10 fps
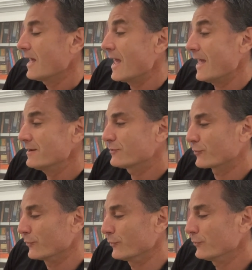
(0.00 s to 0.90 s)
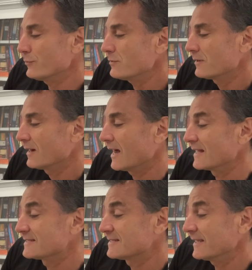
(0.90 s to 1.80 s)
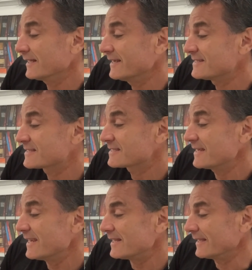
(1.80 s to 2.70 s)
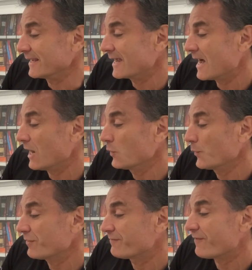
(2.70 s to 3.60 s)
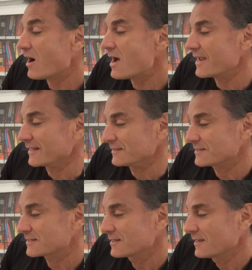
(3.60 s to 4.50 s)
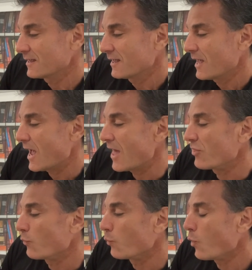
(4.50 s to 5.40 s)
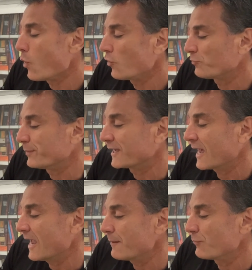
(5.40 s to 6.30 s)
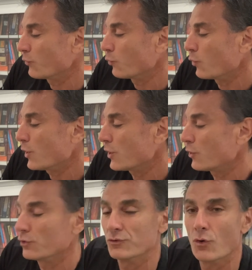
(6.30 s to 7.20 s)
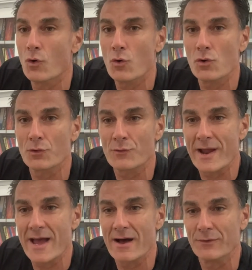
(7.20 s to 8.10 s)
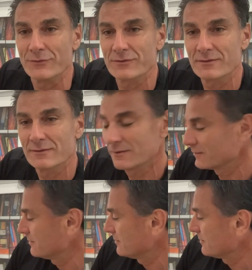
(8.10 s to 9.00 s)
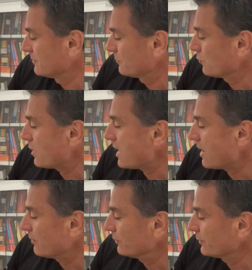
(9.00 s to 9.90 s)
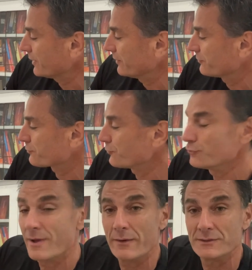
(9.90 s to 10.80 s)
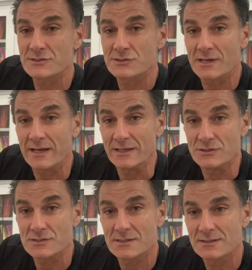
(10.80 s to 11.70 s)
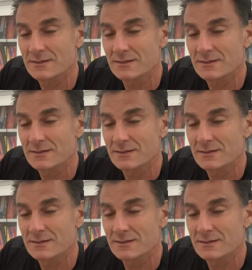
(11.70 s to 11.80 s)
And grew until his ceiling hung with vines and the walls became the world all around. Wow, look at his room, how it's changed.